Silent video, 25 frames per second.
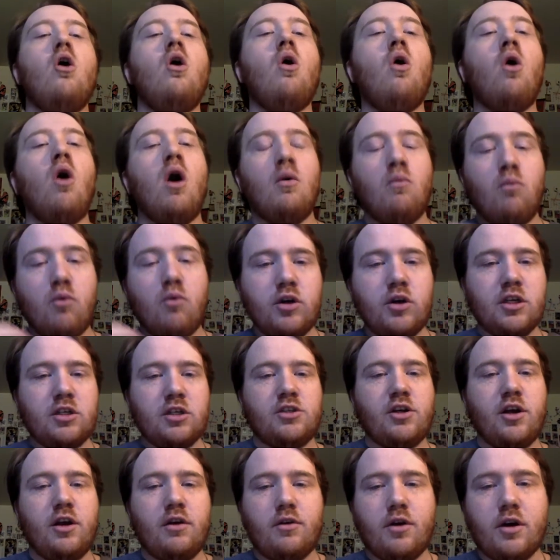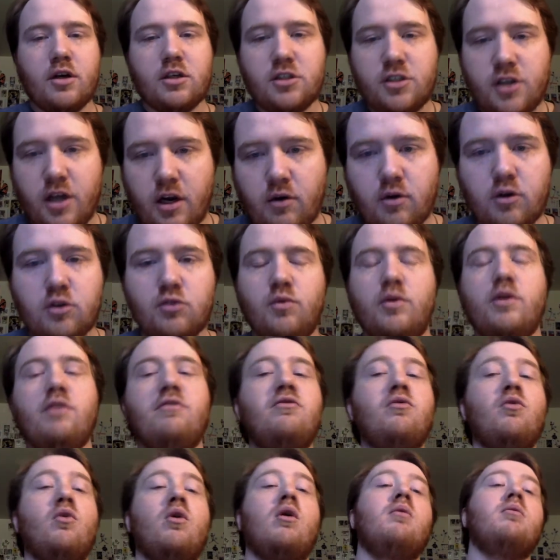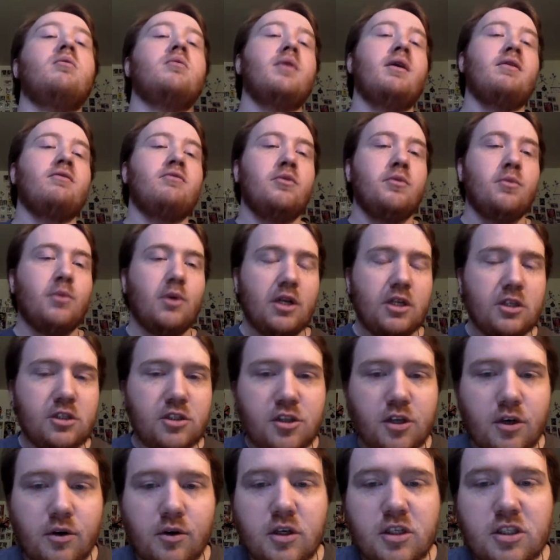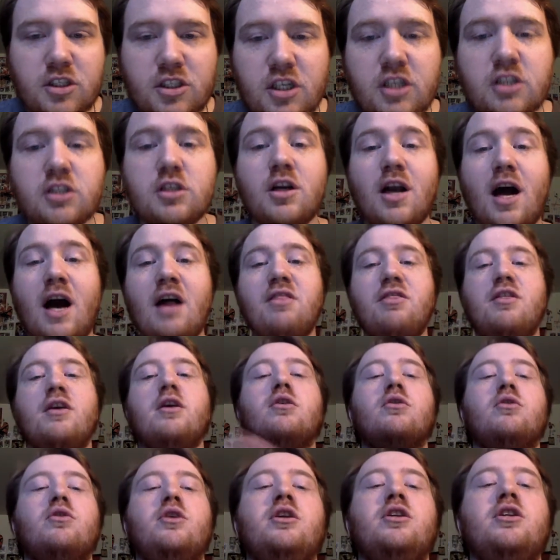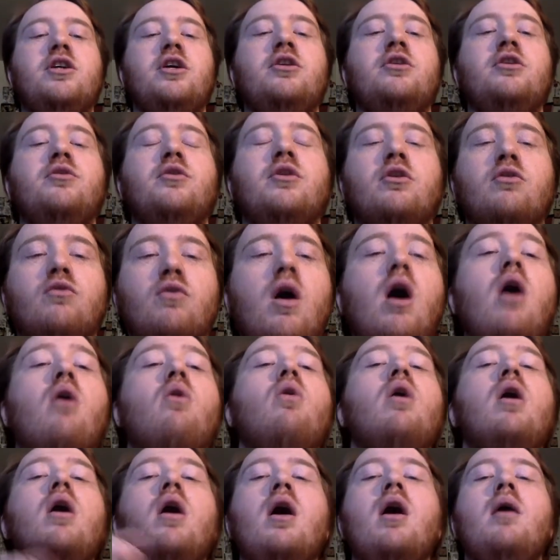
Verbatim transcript: onward, et cetera, et cetera, 24 on whatever you want to consider it season, I think he'll continue to grow.